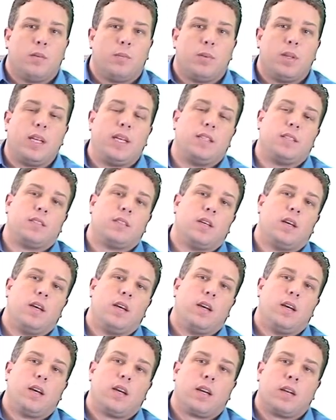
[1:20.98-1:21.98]
Please
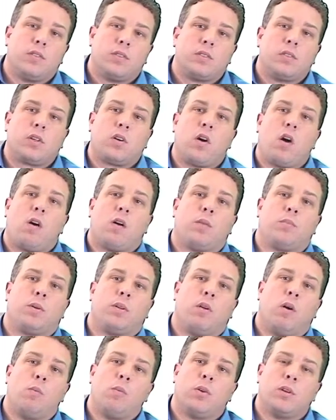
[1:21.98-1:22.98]
give us a call at
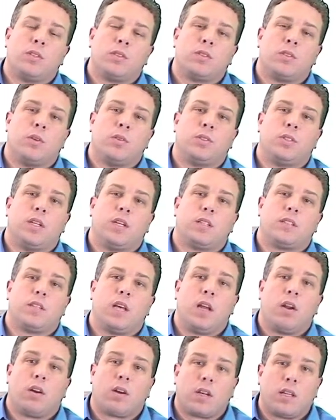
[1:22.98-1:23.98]
Bellomo and Associates,
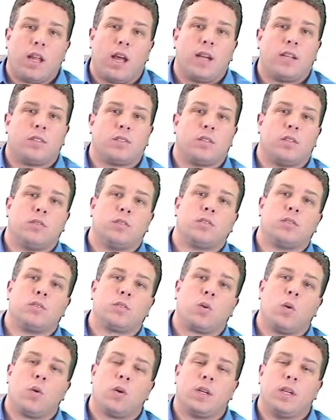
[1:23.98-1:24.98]
and our client services
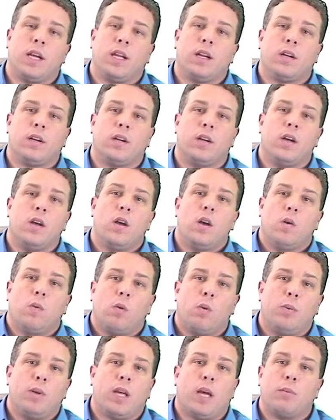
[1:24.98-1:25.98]
coordinator
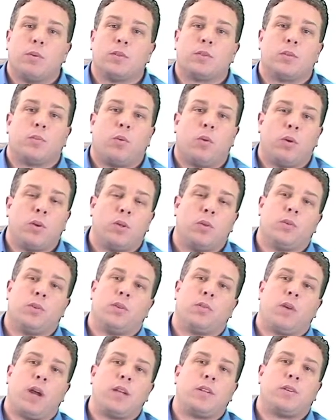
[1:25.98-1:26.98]
will be able to point you in
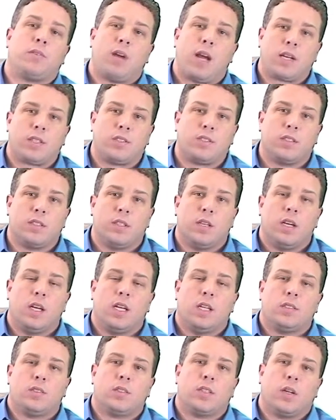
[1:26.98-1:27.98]
the right direction
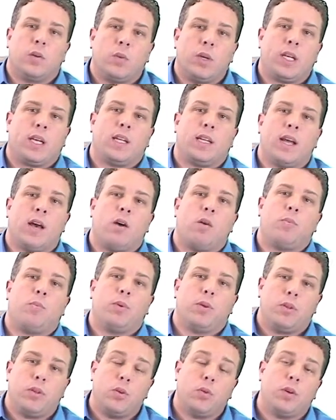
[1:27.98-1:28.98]
so that we can help
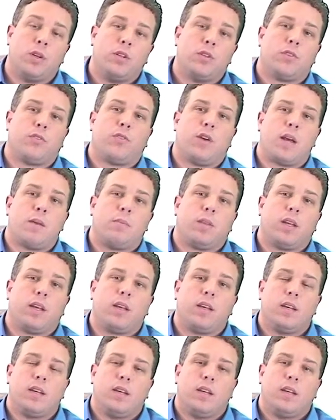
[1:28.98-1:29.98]
you and your family.